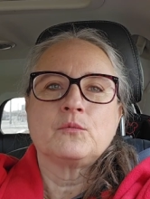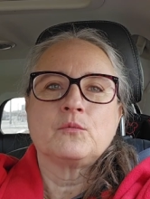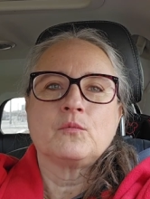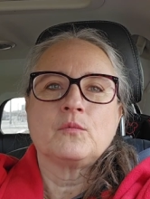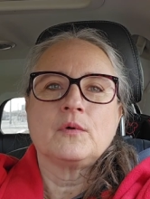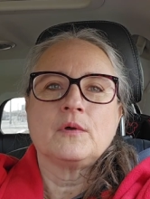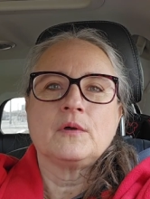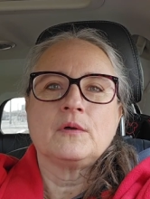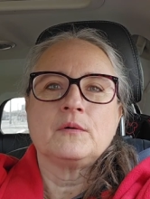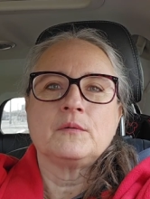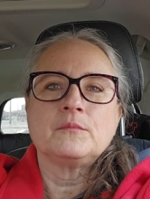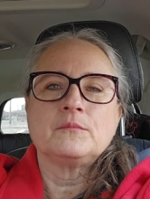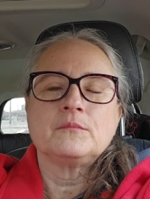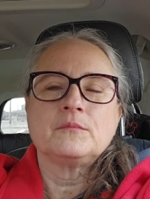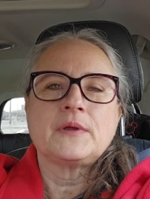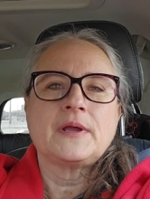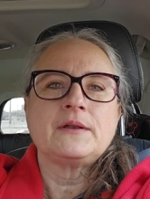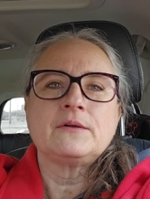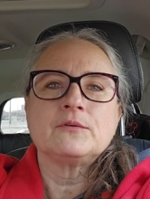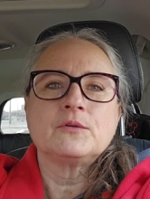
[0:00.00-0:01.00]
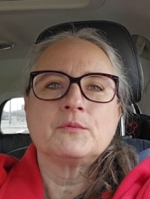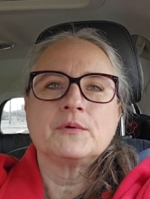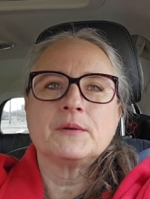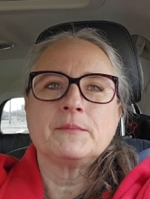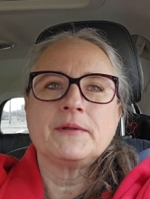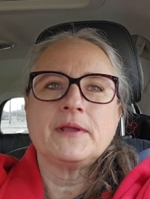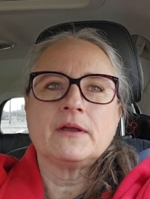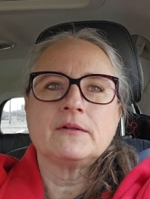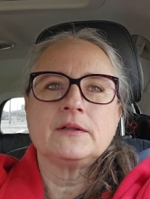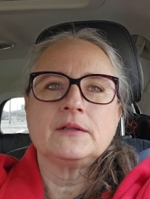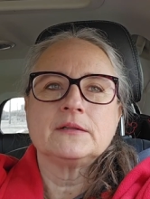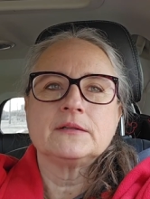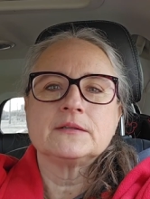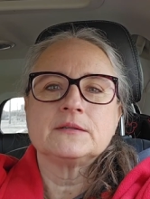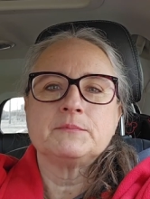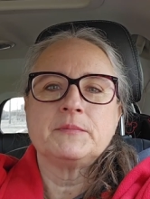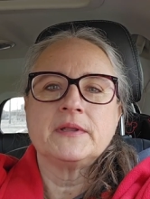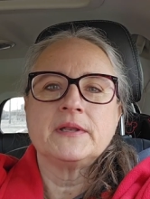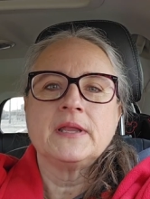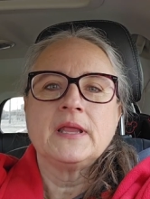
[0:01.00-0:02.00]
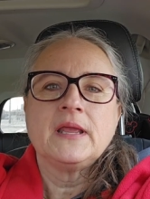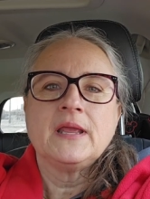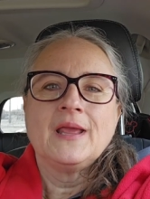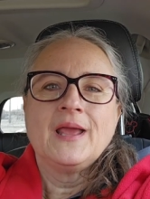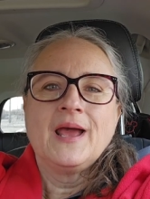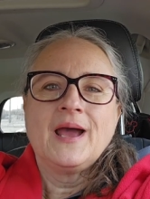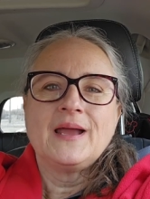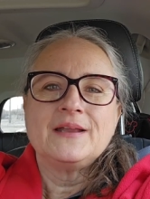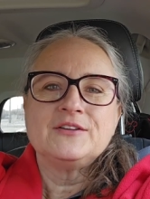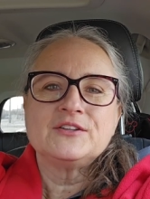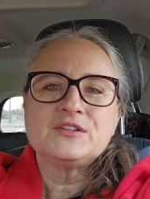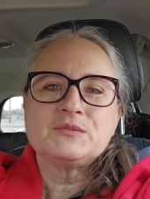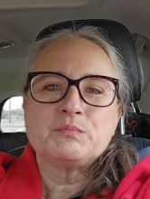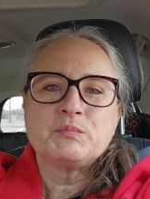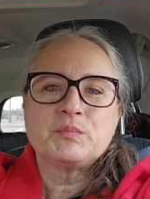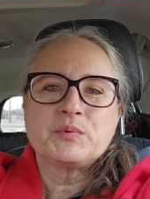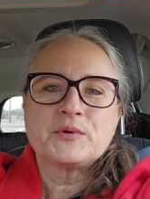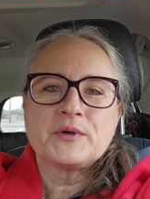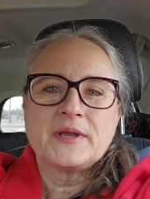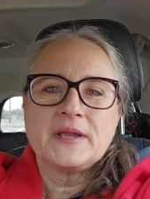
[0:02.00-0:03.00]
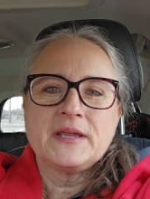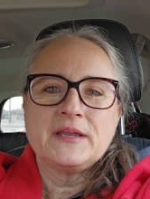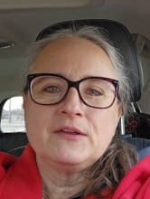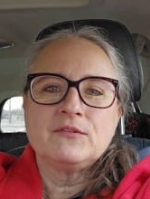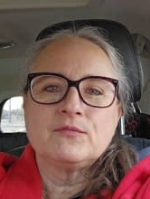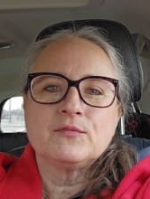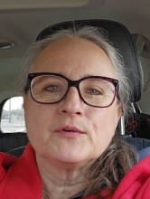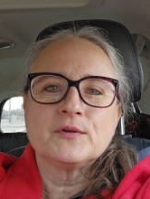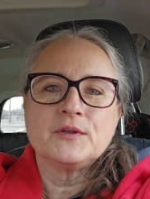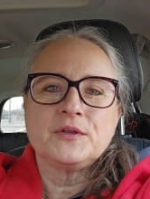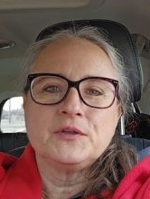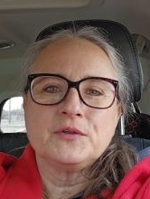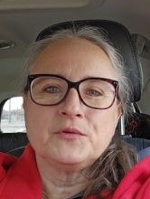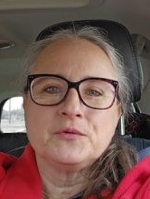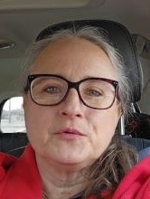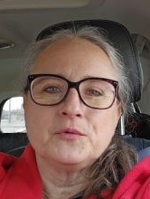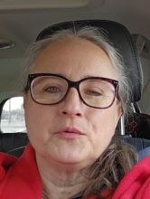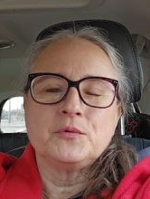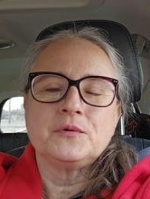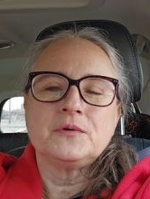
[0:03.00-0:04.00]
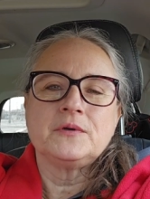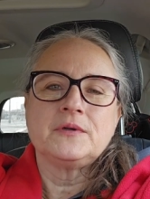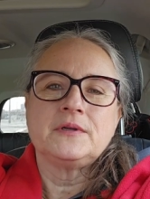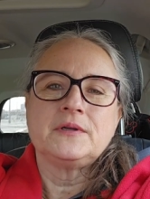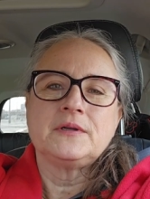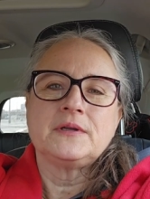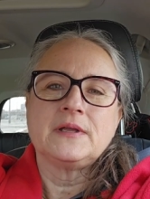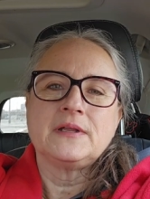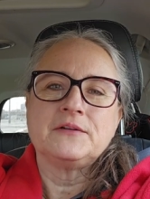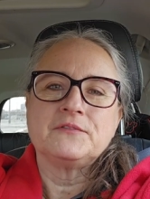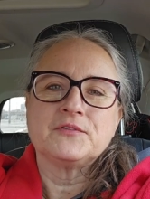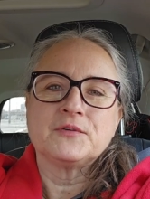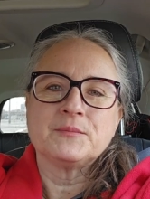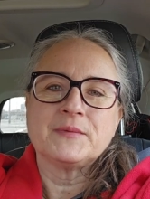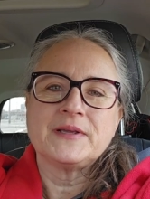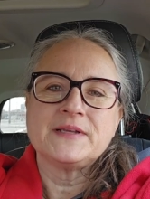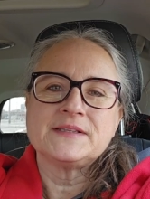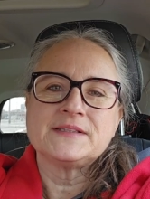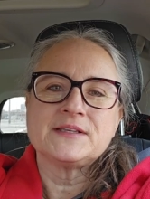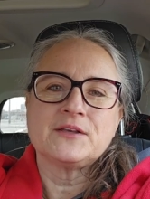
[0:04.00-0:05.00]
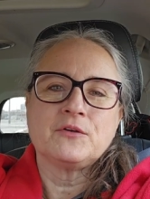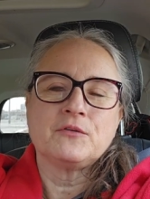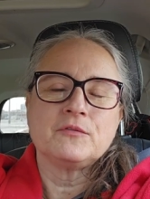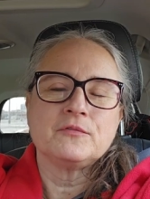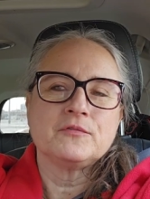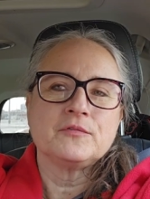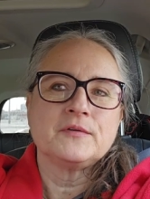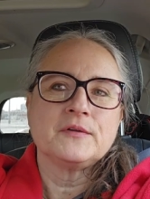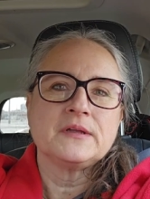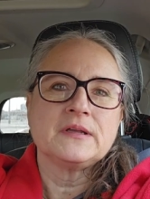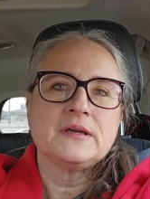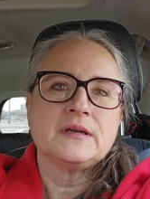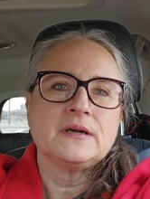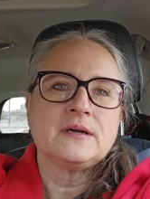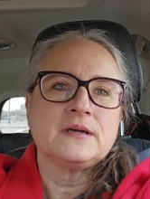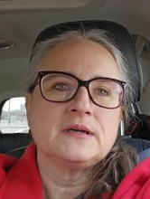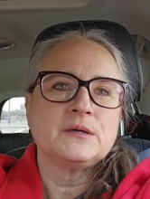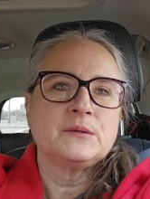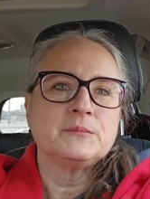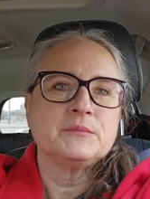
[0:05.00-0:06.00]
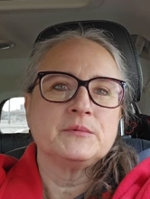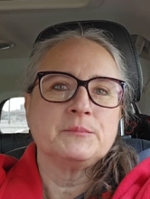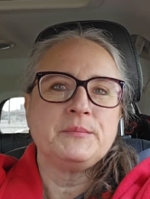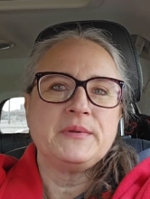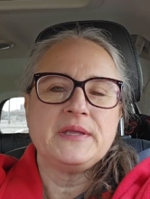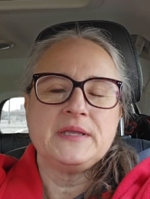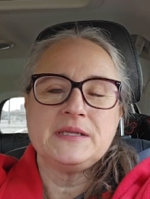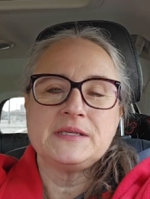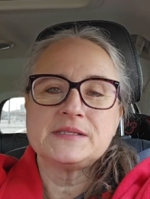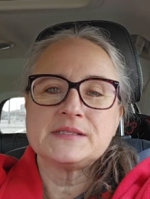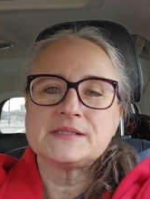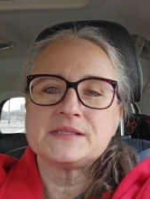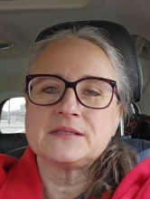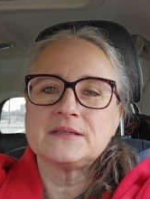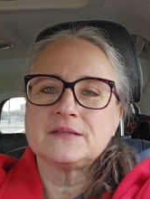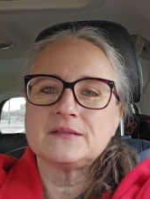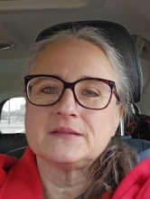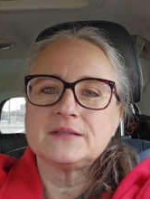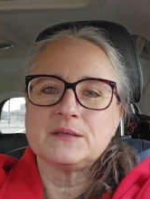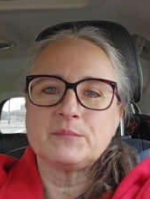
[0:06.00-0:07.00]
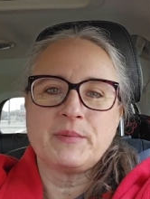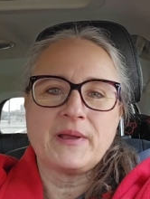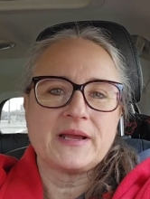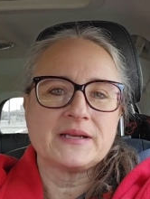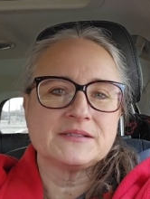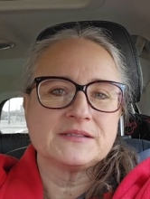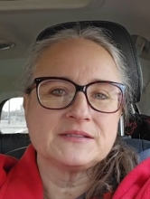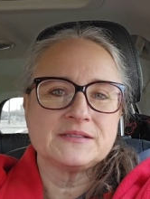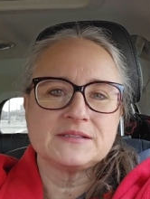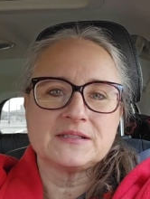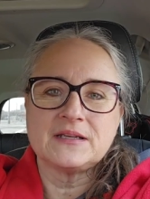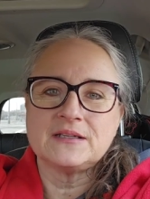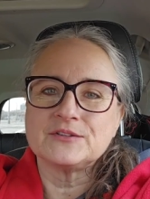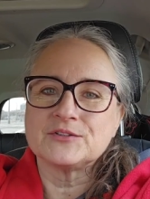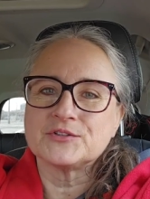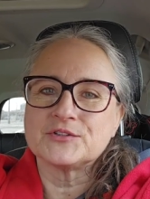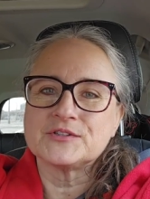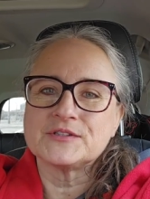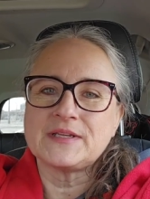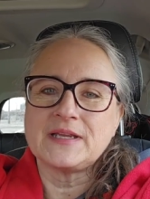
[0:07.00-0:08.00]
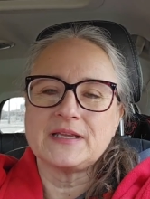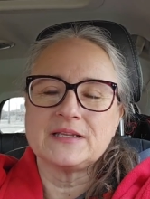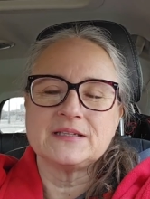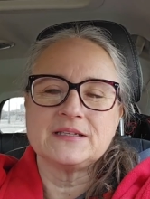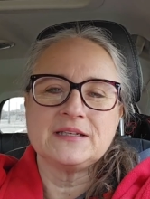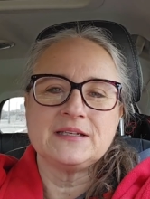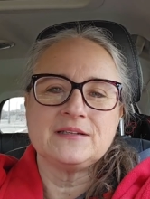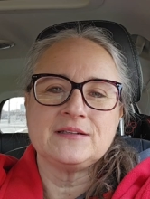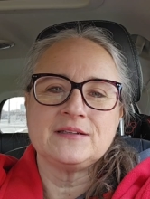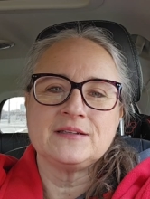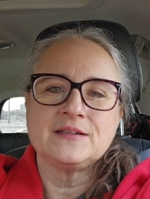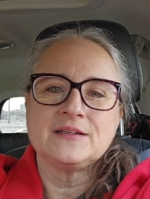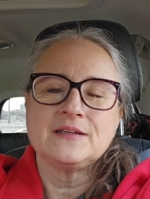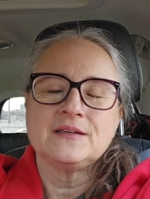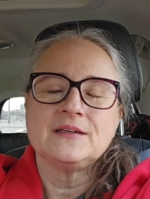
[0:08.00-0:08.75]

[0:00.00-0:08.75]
Um, I don't know what I'm counting this, but I just pray for you and for myself um, the peace that passes understanding